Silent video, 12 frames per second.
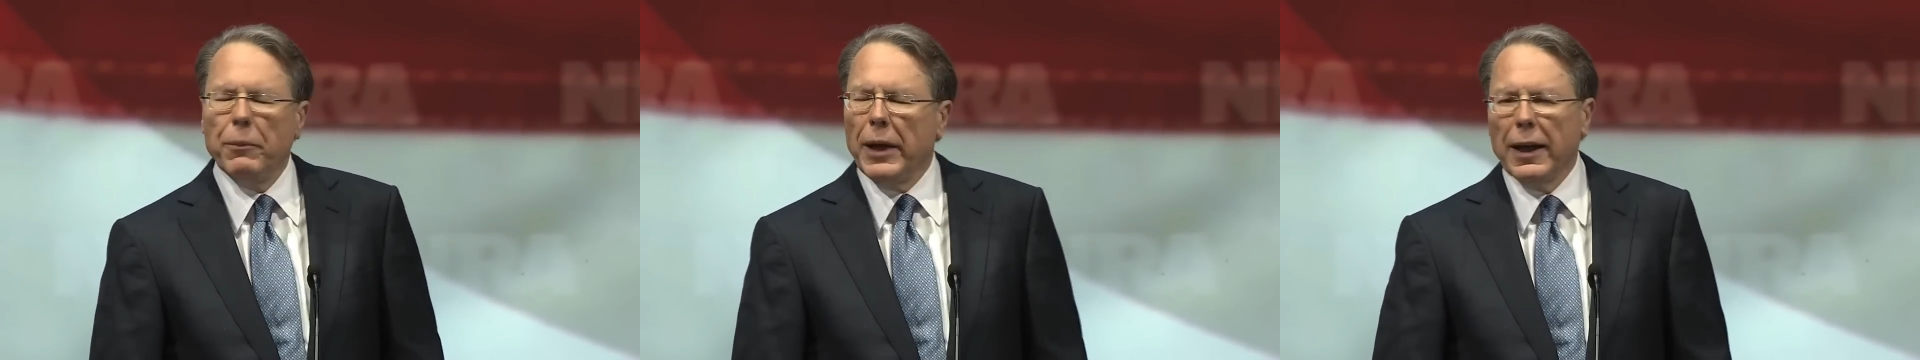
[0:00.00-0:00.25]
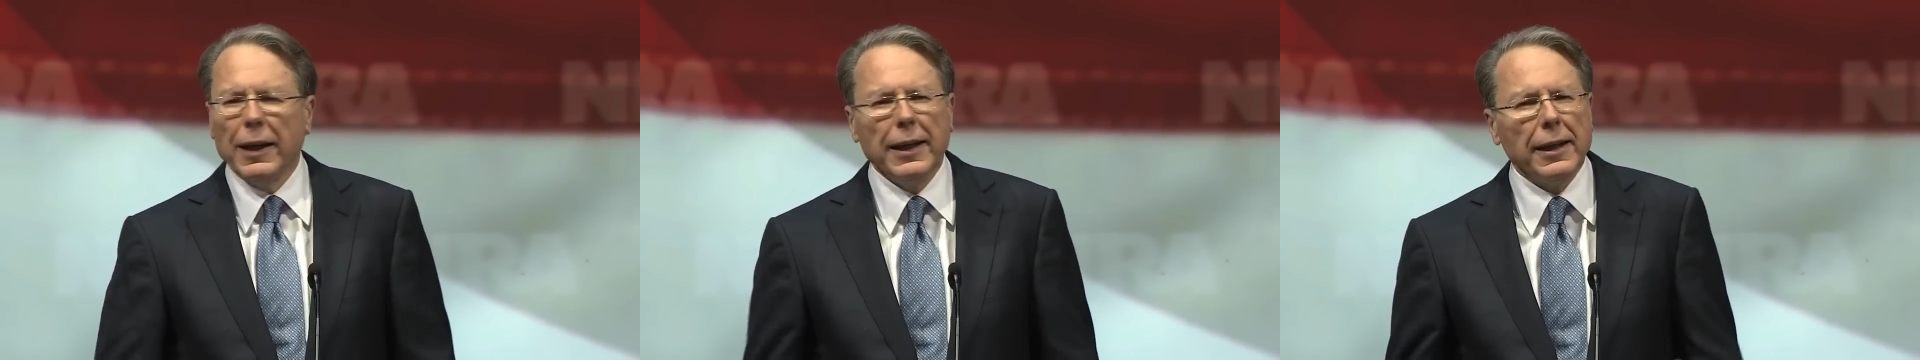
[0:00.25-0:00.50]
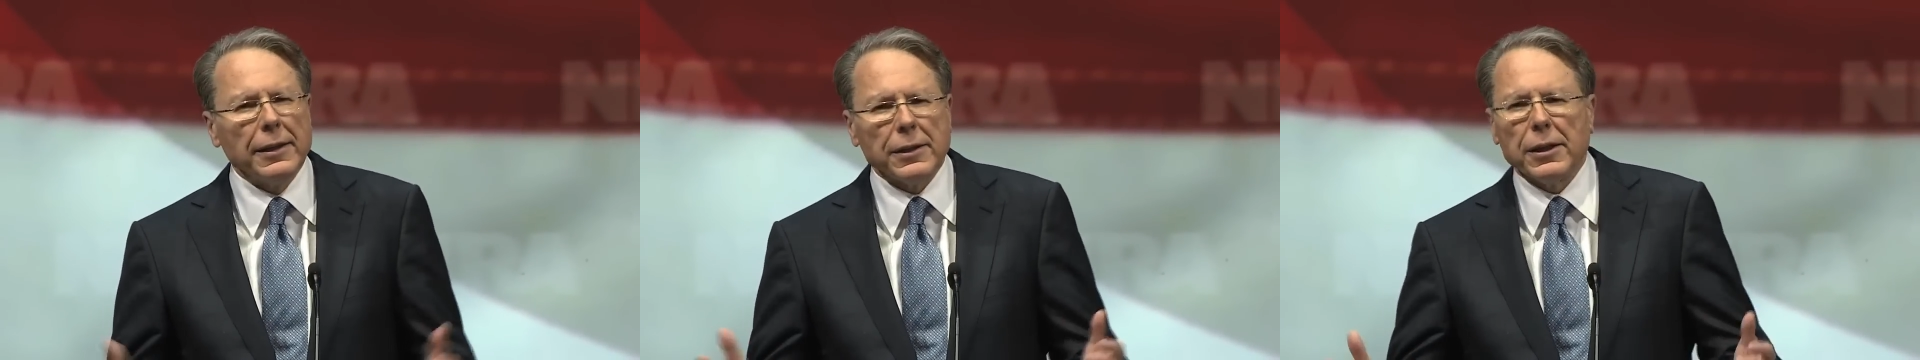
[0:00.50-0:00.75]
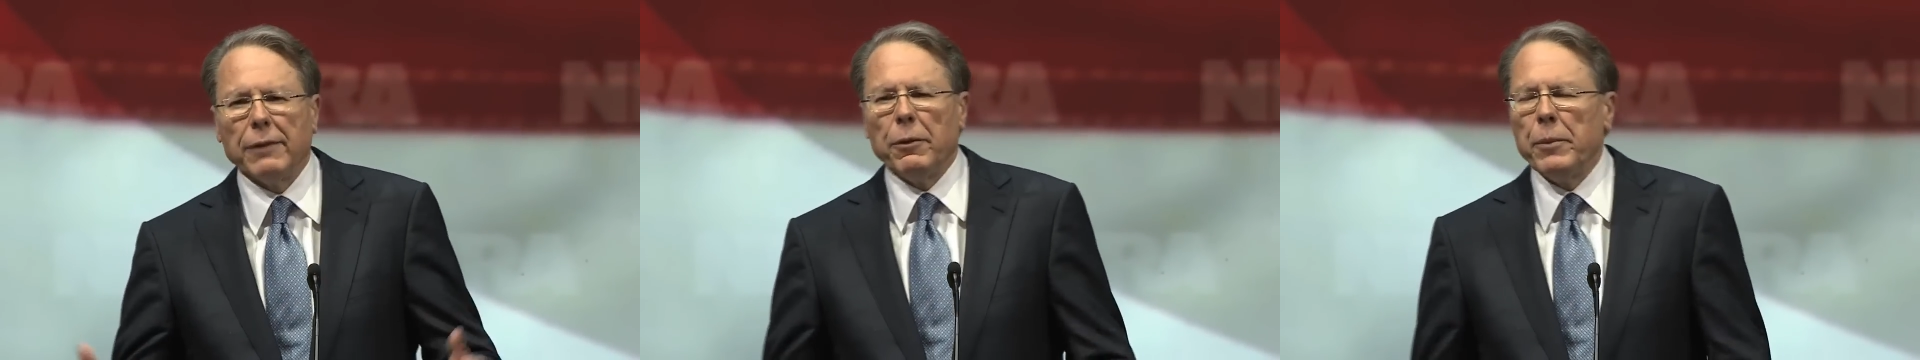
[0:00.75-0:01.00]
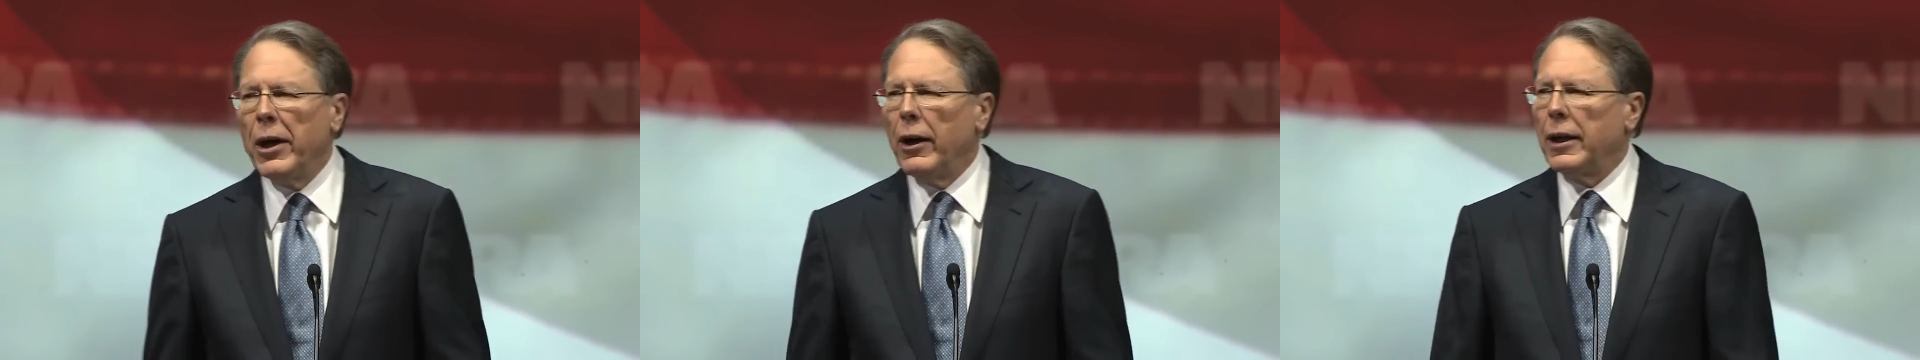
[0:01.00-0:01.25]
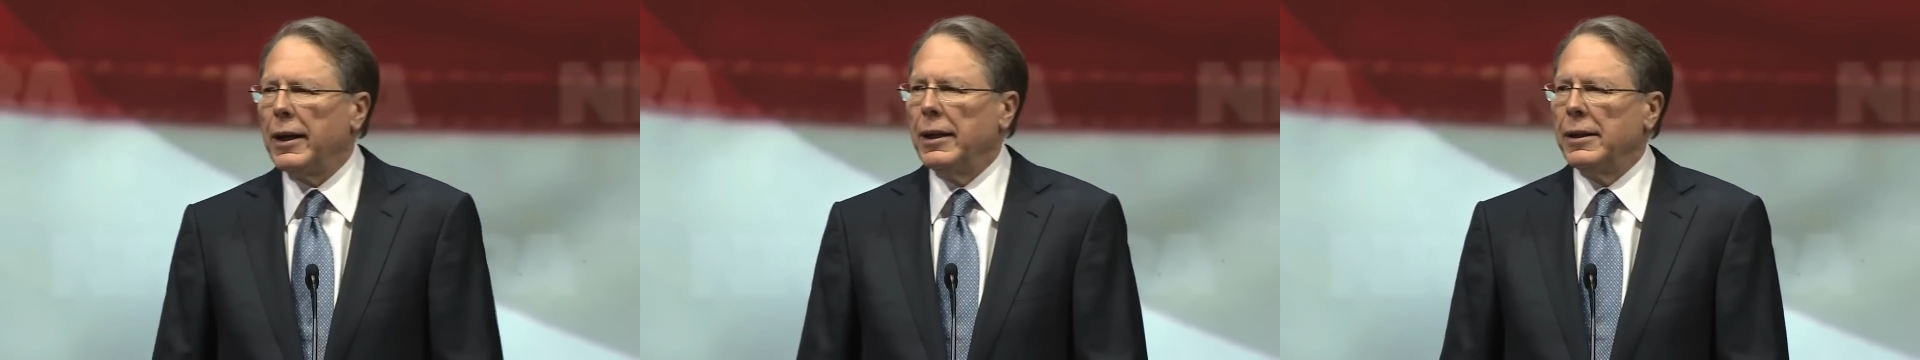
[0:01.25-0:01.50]
millions of
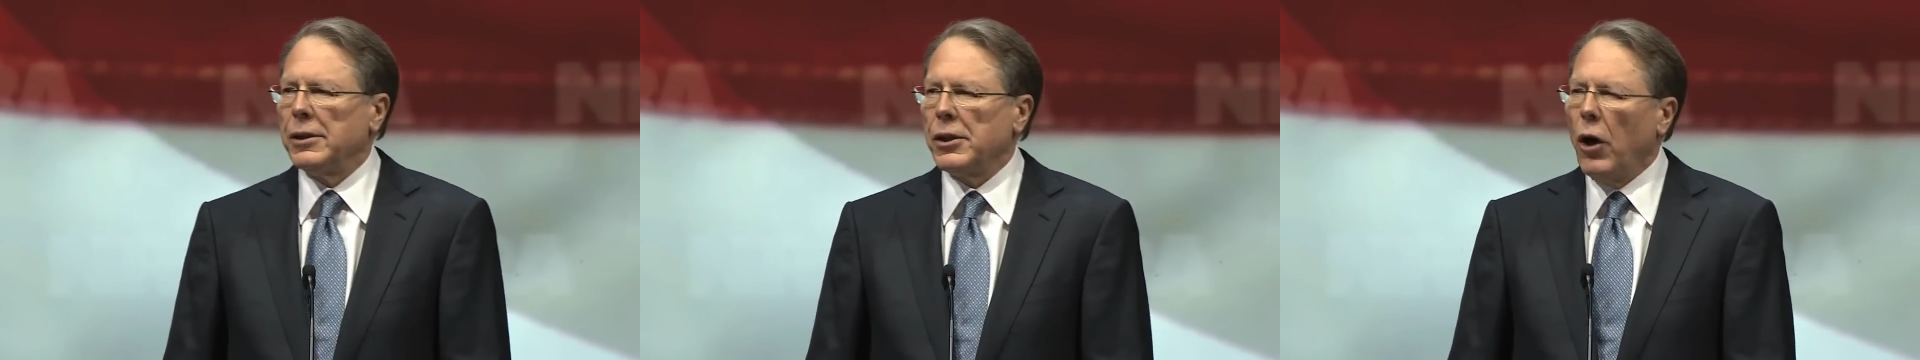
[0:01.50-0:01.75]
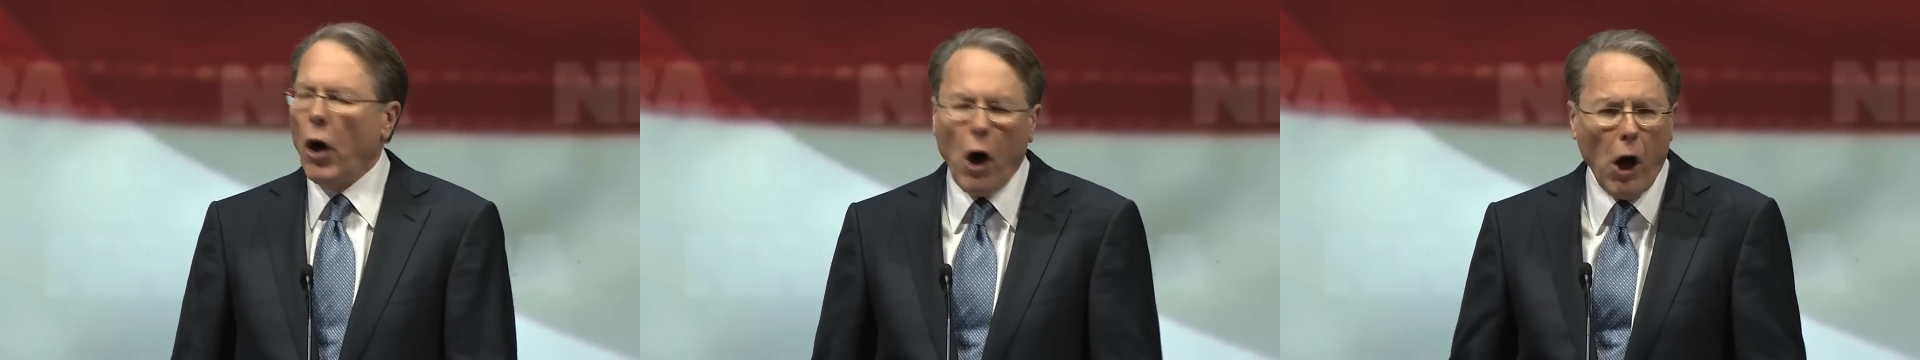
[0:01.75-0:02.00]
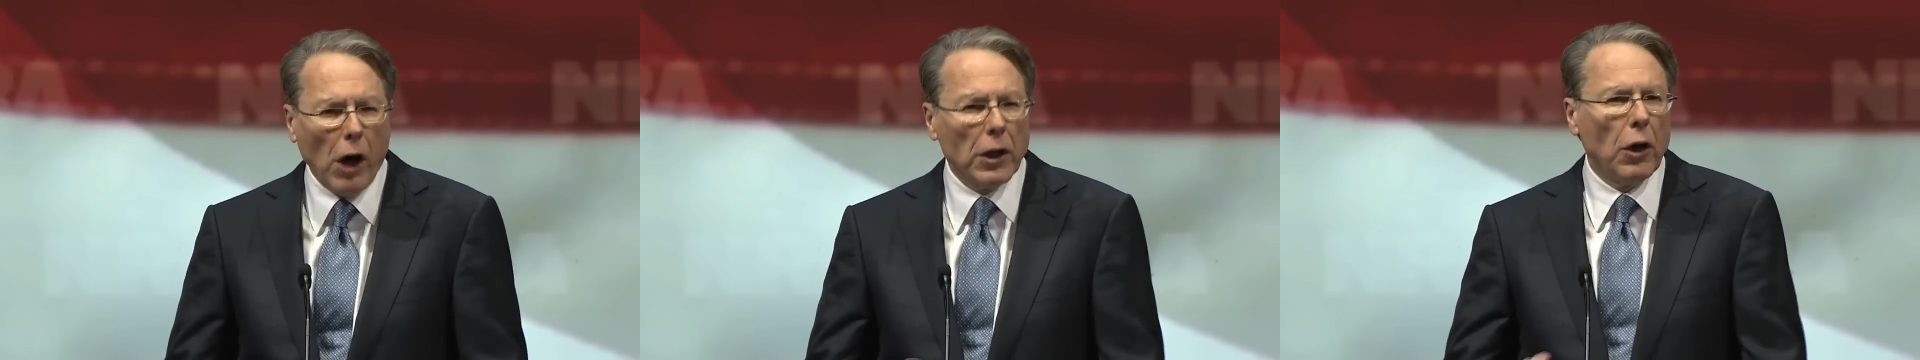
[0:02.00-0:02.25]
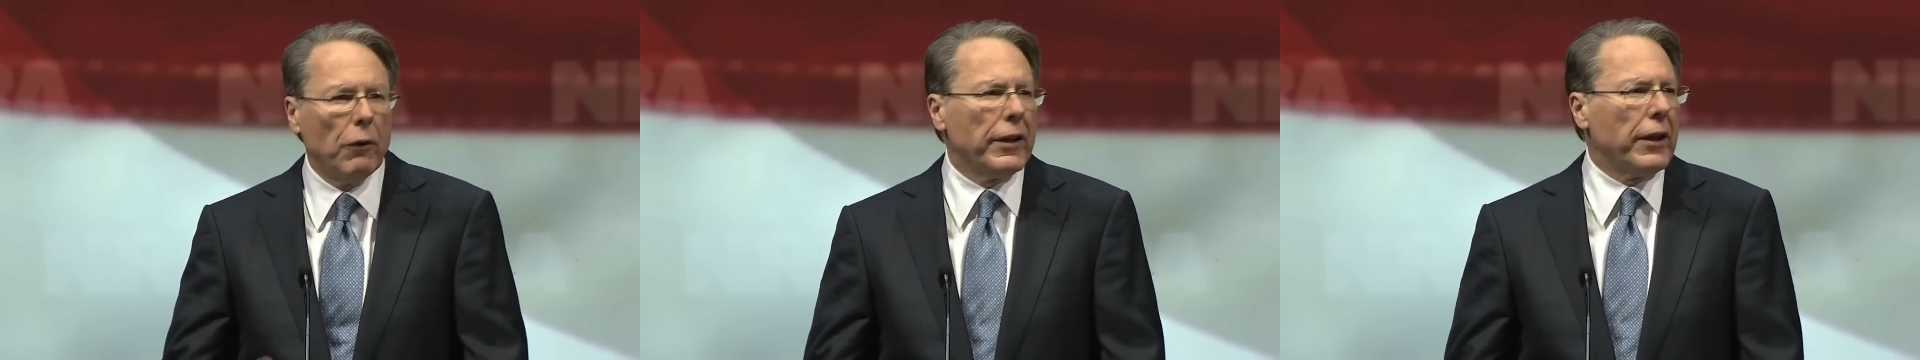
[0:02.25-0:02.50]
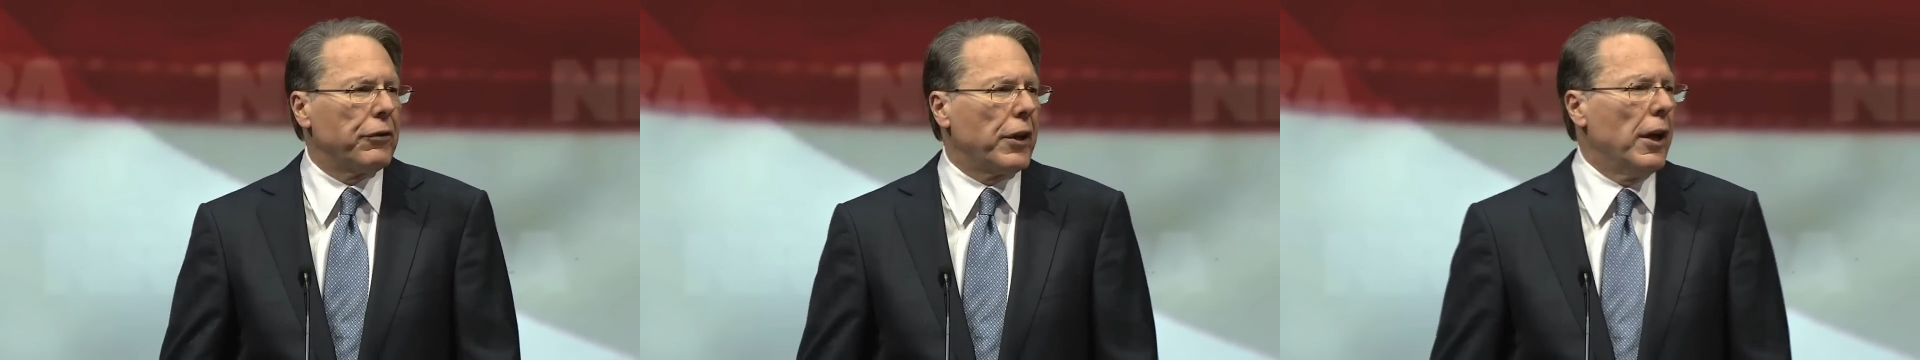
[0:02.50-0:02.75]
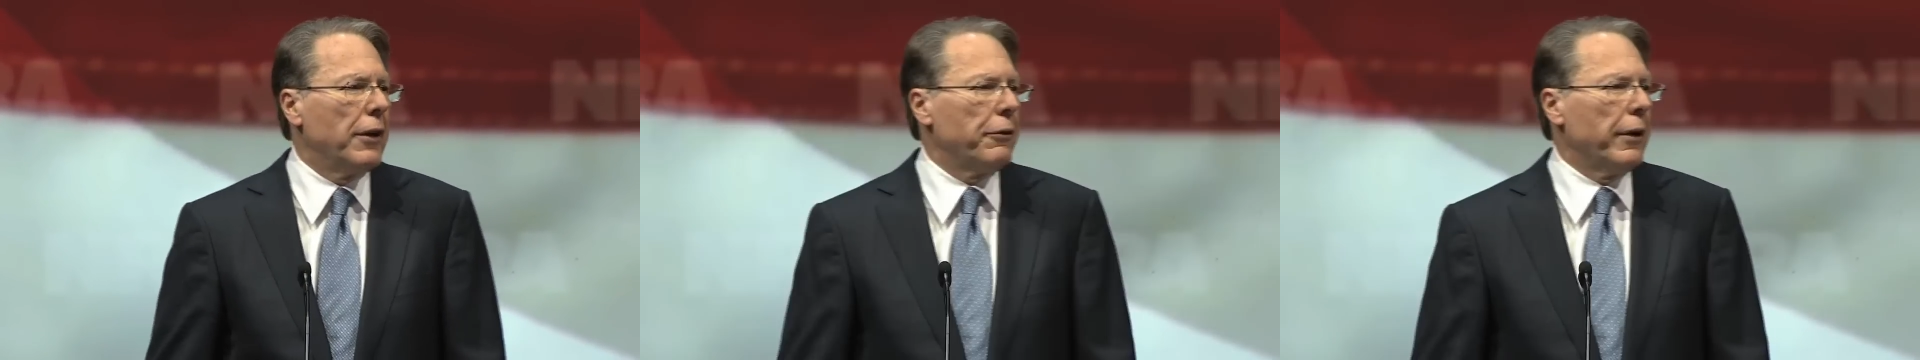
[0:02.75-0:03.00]
Americans all over this
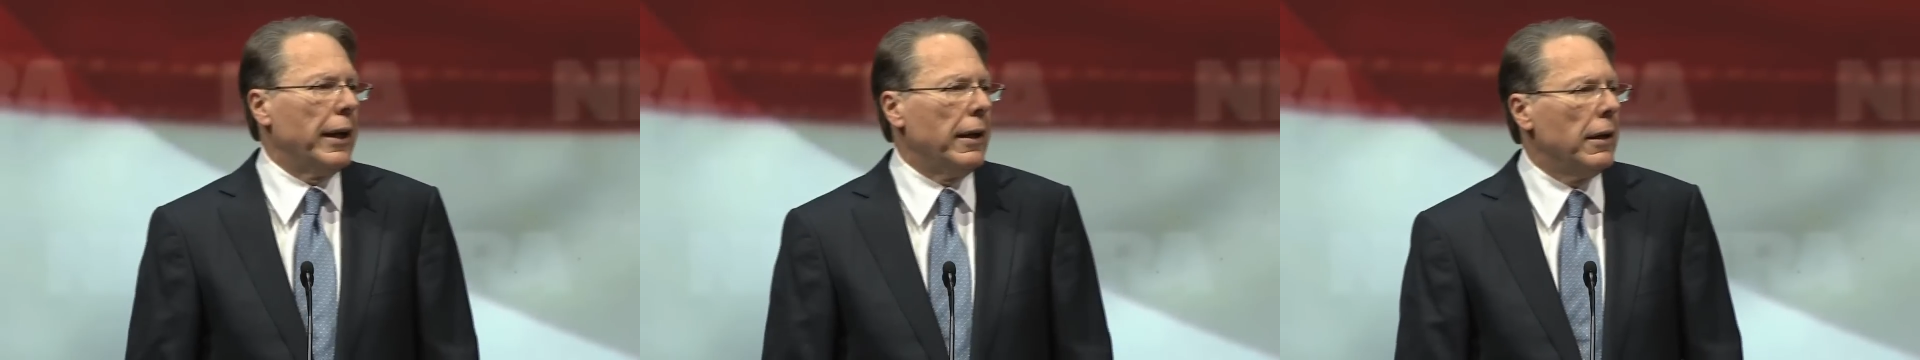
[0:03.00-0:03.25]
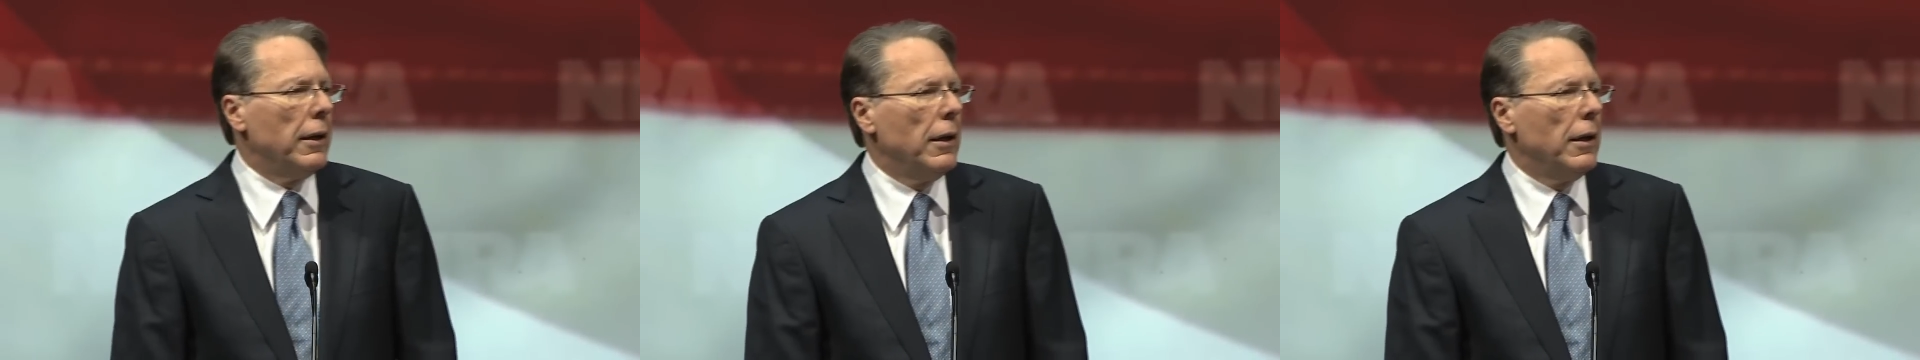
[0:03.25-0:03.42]
country,